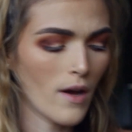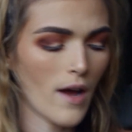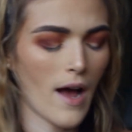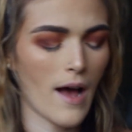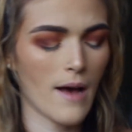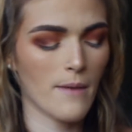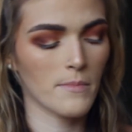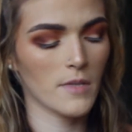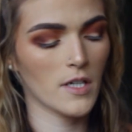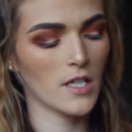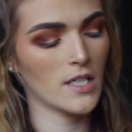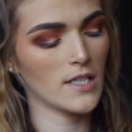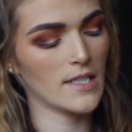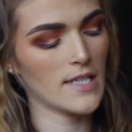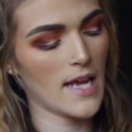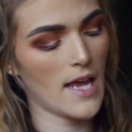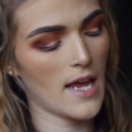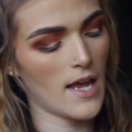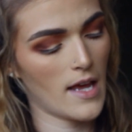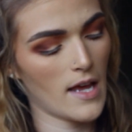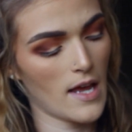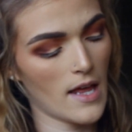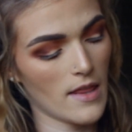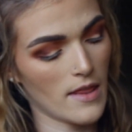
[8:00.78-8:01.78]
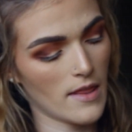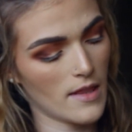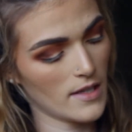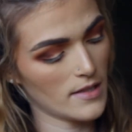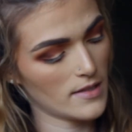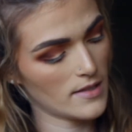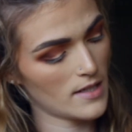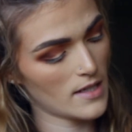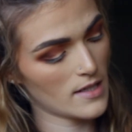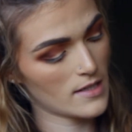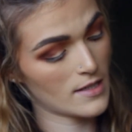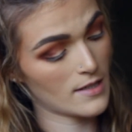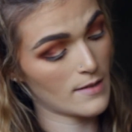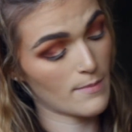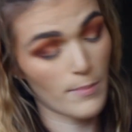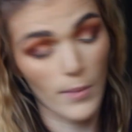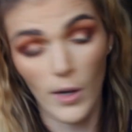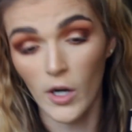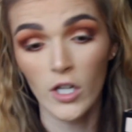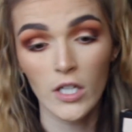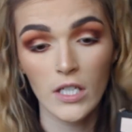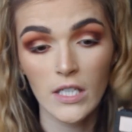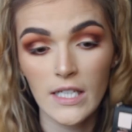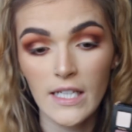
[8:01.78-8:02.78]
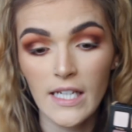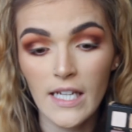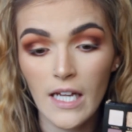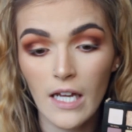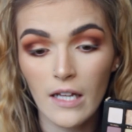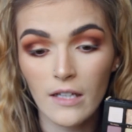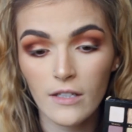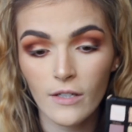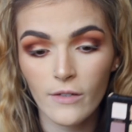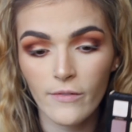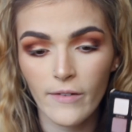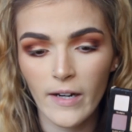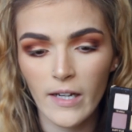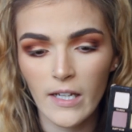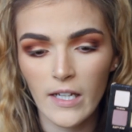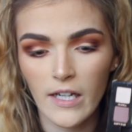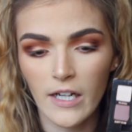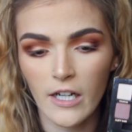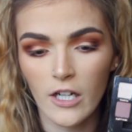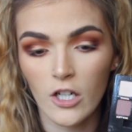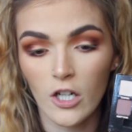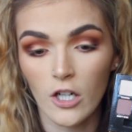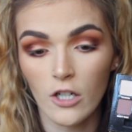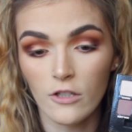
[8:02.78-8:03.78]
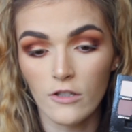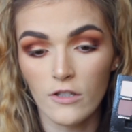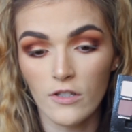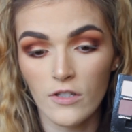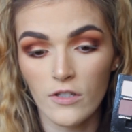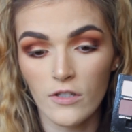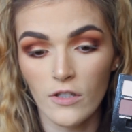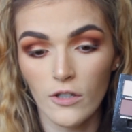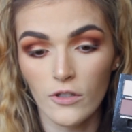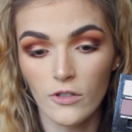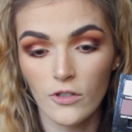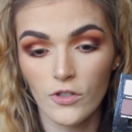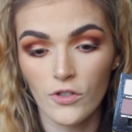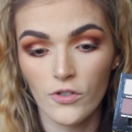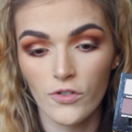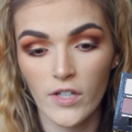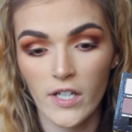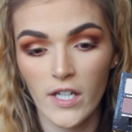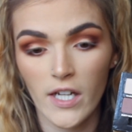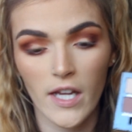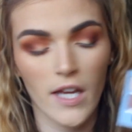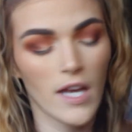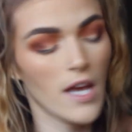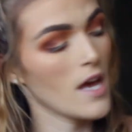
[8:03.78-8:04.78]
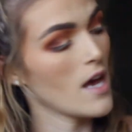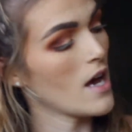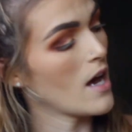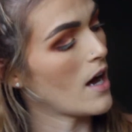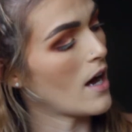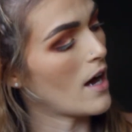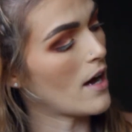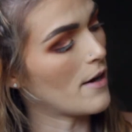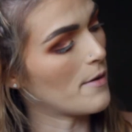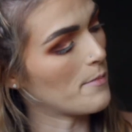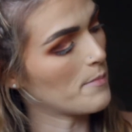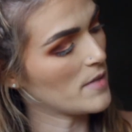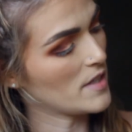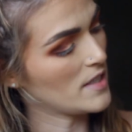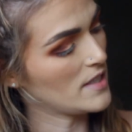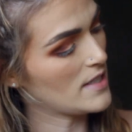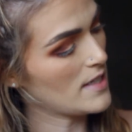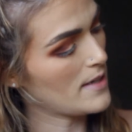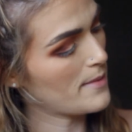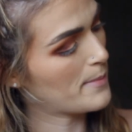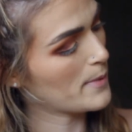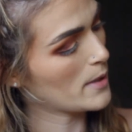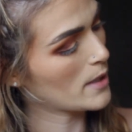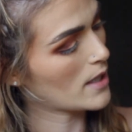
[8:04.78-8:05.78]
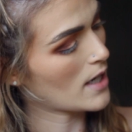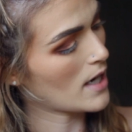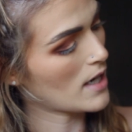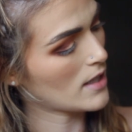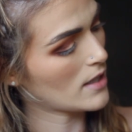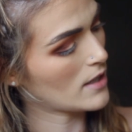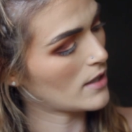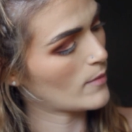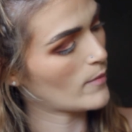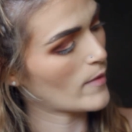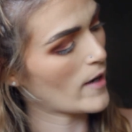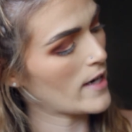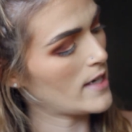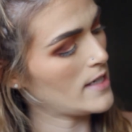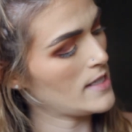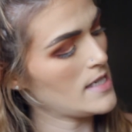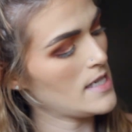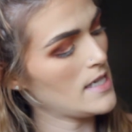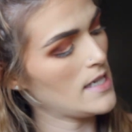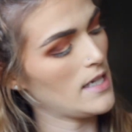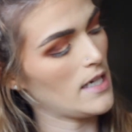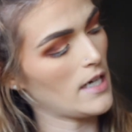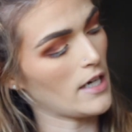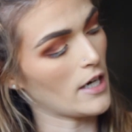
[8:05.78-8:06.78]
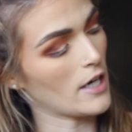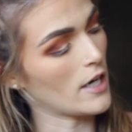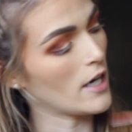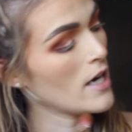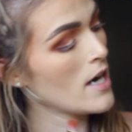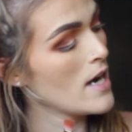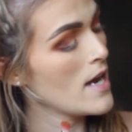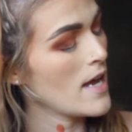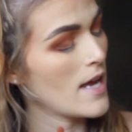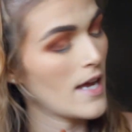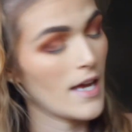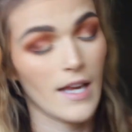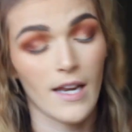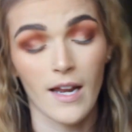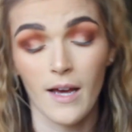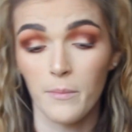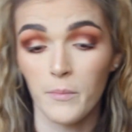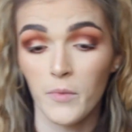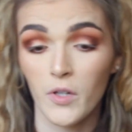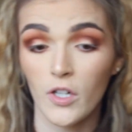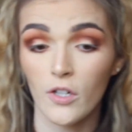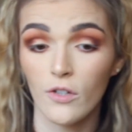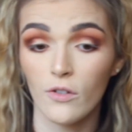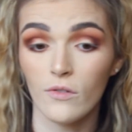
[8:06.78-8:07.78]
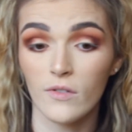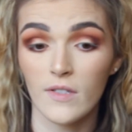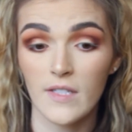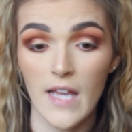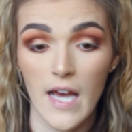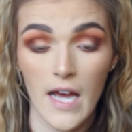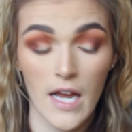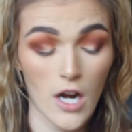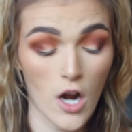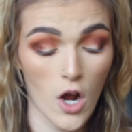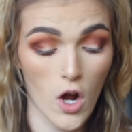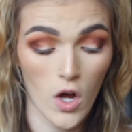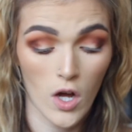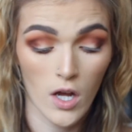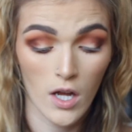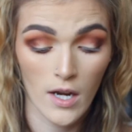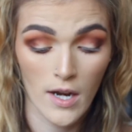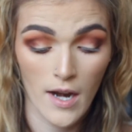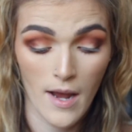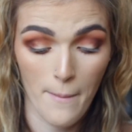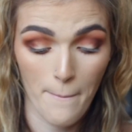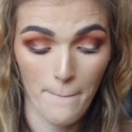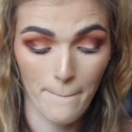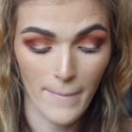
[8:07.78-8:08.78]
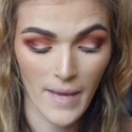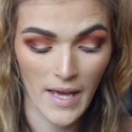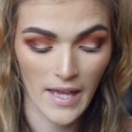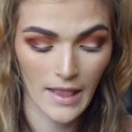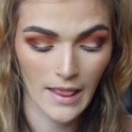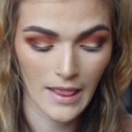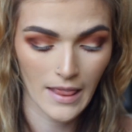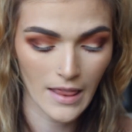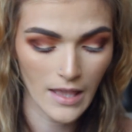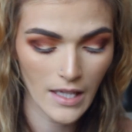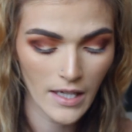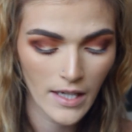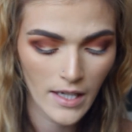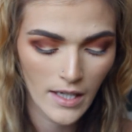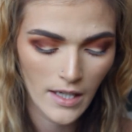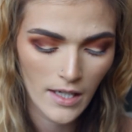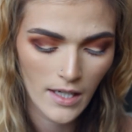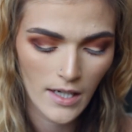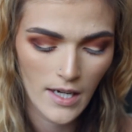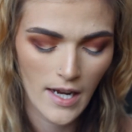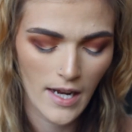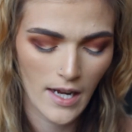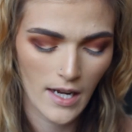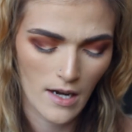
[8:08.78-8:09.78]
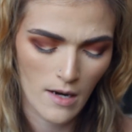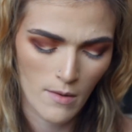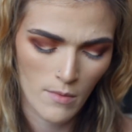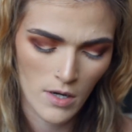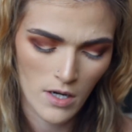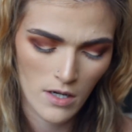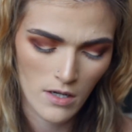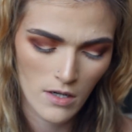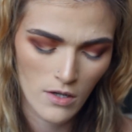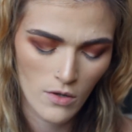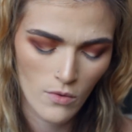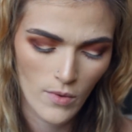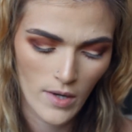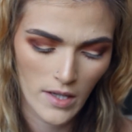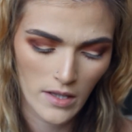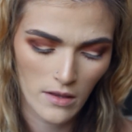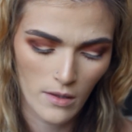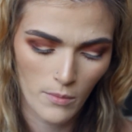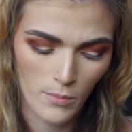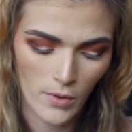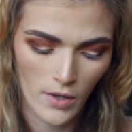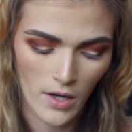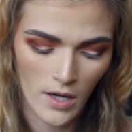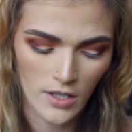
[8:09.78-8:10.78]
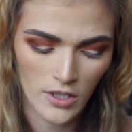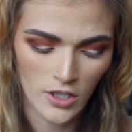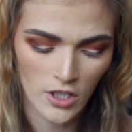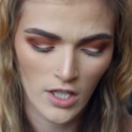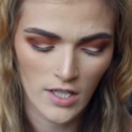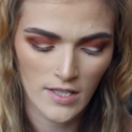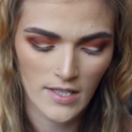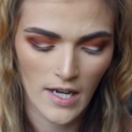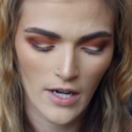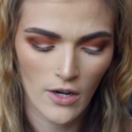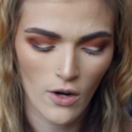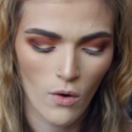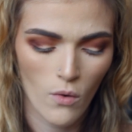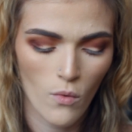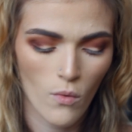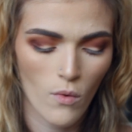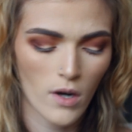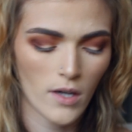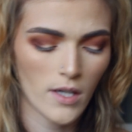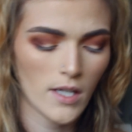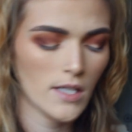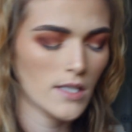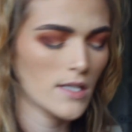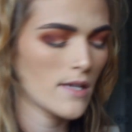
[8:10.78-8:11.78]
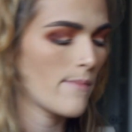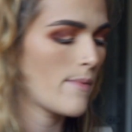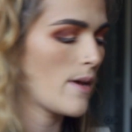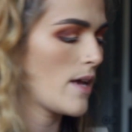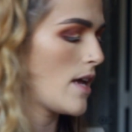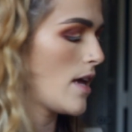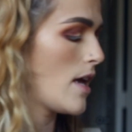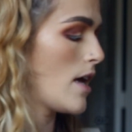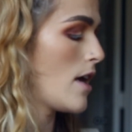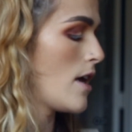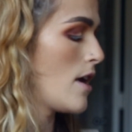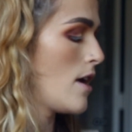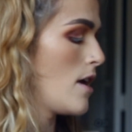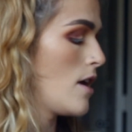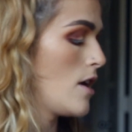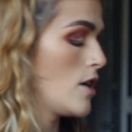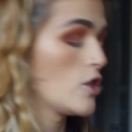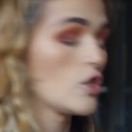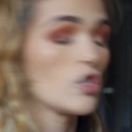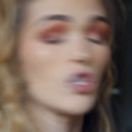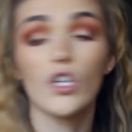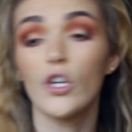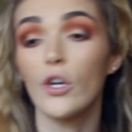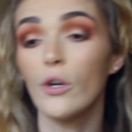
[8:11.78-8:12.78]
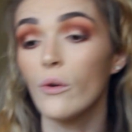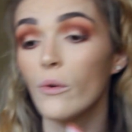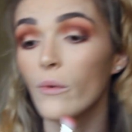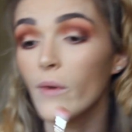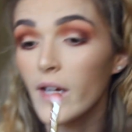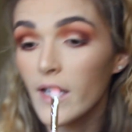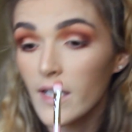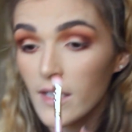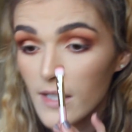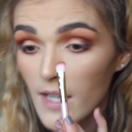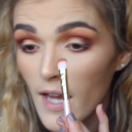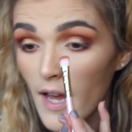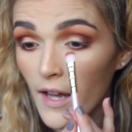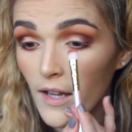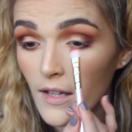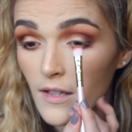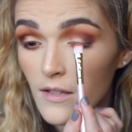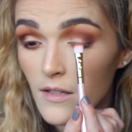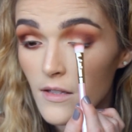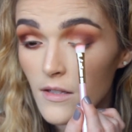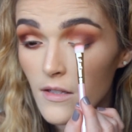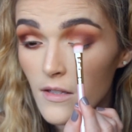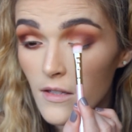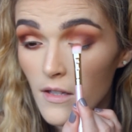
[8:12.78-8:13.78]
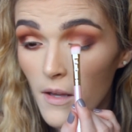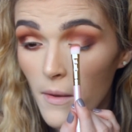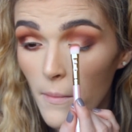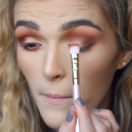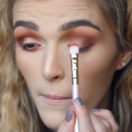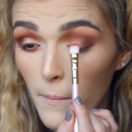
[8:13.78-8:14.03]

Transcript: I'm gonna take this sparkly color right here called Sultry, the deeper color right here, and I'm gonna use that on my lid, and I'm not gonna wet the brush because I don't want it to be too intense.